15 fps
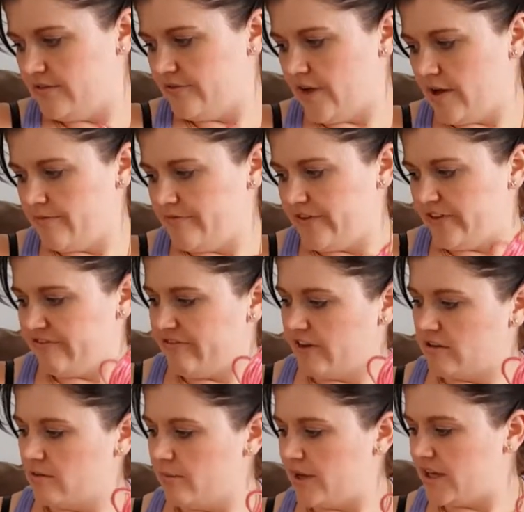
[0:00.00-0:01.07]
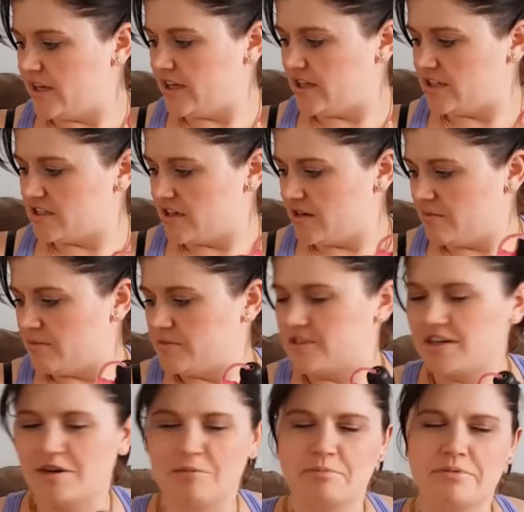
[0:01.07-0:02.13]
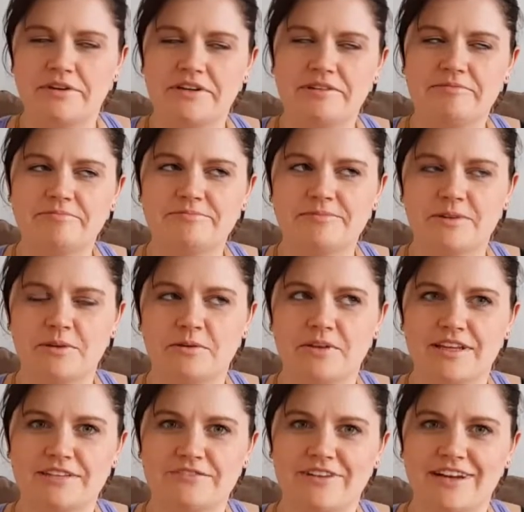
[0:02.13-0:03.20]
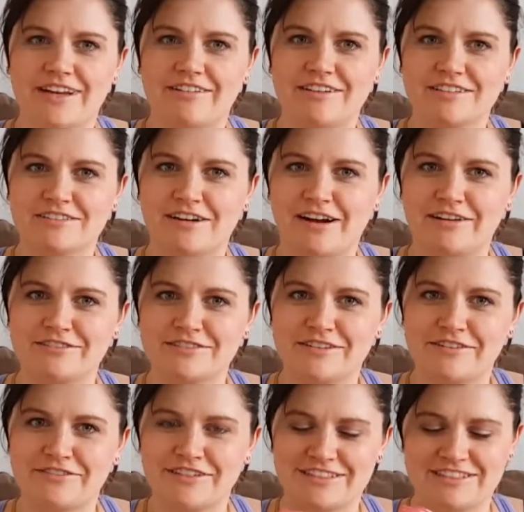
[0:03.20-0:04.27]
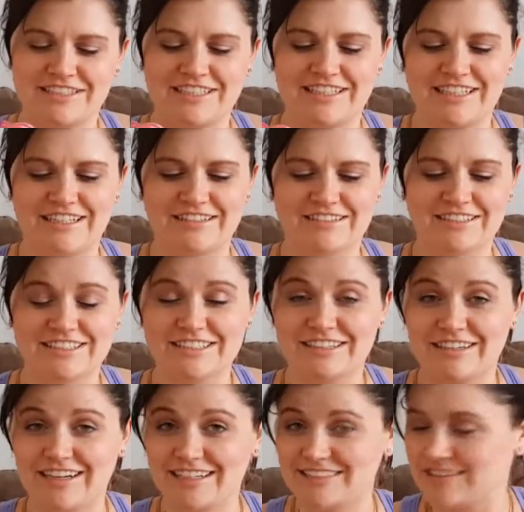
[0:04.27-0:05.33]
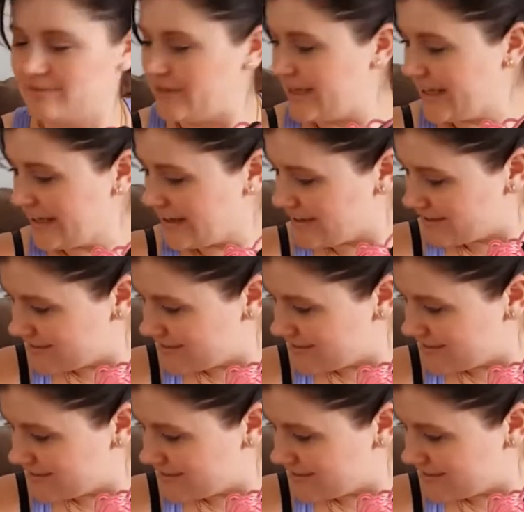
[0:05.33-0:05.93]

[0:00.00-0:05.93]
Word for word: FabFitFun will make you jump, jump. Oh, that's funny, Chris Croft reference right there, crisscross, make you.